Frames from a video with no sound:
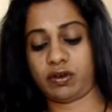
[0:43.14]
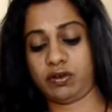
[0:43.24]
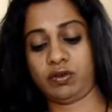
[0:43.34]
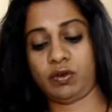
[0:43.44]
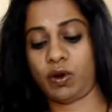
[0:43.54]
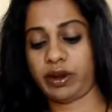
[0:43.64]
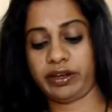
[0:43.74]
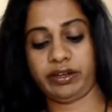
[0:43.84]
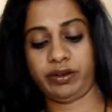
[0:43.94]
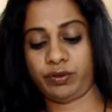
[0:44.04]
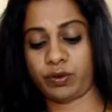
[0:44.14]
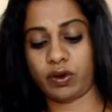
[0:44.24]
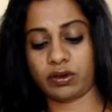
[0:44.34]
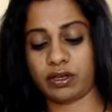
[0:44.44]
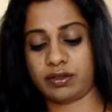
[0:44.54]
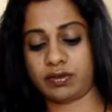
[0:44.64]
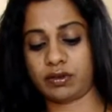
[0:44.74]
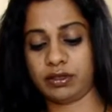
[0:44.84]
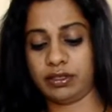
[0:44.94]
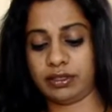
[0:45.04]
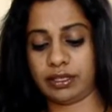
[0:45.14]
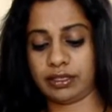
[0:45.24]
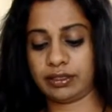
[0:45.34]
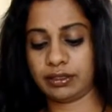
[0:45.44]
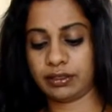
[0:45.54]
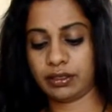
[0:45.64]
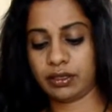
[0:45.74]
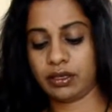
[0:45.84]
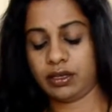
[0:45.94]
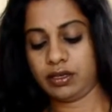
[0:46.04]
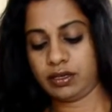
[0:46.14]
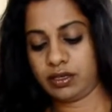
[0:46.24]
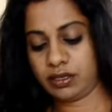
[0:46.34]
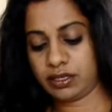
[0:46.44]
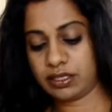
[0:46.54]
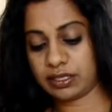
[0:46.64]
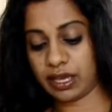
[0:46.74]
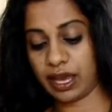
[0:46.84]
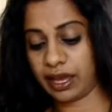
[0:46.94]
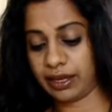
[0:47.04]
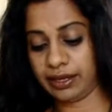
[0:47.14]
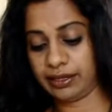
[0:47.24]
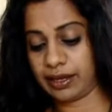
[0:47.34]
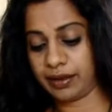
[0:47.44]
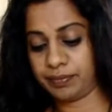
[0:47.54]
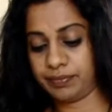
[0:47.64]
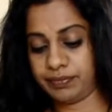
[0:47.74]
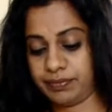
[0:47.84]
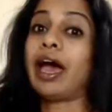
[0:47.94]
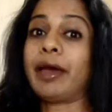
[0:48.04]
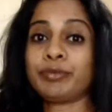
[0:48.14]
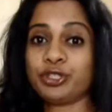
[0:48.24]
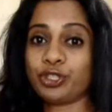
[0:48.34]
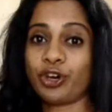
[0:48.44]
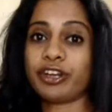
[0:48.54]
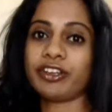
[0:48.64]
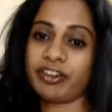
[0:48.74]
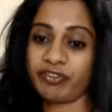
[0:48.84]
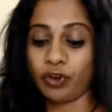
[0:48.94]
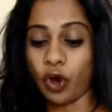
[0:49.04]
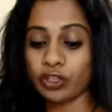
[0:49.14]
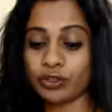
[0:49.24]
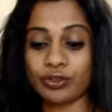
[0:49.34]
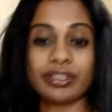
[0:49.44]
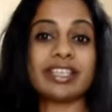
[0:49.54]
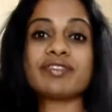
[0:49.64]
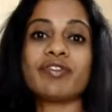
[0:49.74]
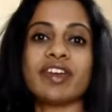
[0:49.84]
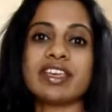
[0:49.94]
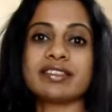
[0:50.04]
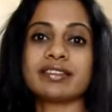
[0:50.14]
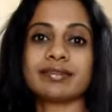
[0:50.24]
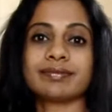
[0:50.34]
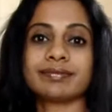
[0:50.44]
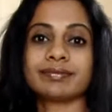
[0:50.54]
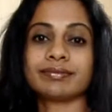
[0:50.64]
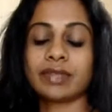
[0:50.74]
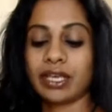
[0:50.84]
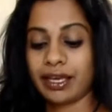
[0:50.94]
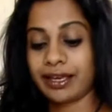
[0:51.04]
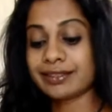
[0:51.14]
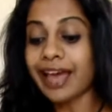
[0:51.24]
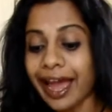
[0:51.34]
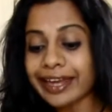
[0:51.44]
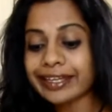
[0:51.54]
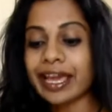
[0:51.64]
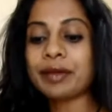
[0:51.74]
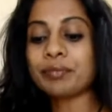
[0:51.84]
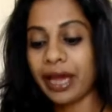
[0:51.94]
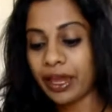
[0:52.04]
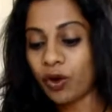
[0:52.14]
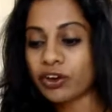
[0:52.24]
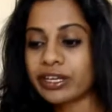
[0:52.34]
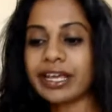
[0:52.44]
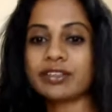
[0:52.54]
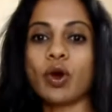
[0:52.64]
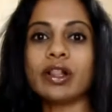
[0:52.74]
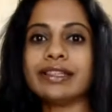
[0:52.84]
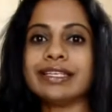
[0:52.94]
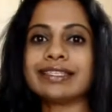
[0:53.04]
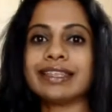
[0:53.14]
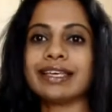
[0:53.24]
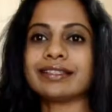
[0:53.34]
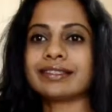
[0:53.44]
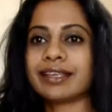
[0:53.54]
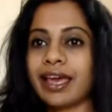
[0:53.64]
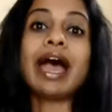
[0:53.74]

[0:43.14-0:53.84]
God, I need to organize all these things. It's high time. I'm sure you've gone through this phase. It's high time I organize all these things.